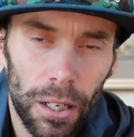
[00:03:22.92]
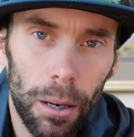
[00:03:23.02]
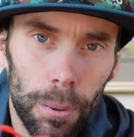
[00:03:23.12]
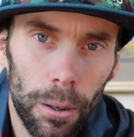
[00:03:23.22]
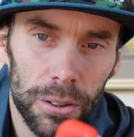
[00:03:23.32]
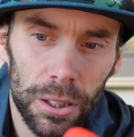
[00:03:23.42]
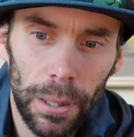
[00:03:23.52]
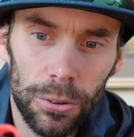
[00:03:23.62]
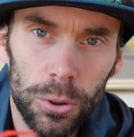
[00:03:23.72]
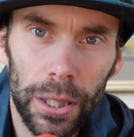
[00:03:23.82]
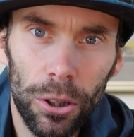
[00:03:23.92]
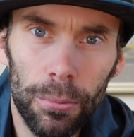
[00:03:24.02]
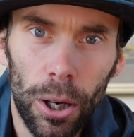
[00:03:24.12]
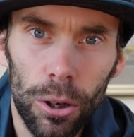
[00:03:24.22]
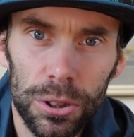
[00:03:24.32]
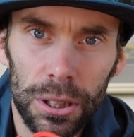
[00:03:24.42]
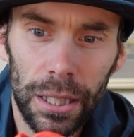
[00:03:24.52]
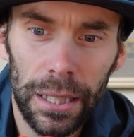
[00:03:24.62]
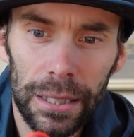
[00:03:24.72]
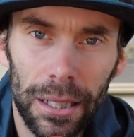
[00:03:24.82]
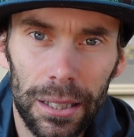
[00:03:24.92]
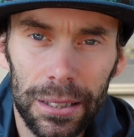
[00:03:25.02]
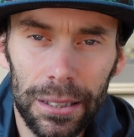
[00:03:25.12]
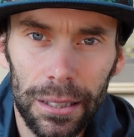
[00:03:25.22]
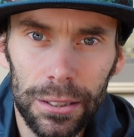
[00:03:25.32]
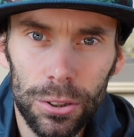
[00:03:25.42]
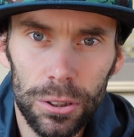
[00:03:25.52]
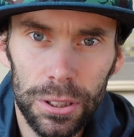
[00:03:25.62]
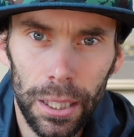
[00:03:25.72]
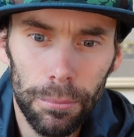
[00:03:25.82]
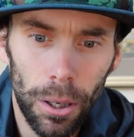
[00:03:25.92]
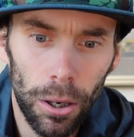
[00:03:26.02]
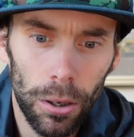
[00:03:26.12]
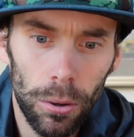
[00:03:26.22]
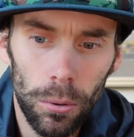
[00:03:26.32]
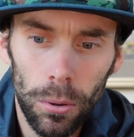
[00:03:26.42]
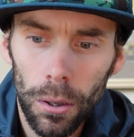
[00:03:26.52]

about 20 odd miles in these. I did a sort of 10 mile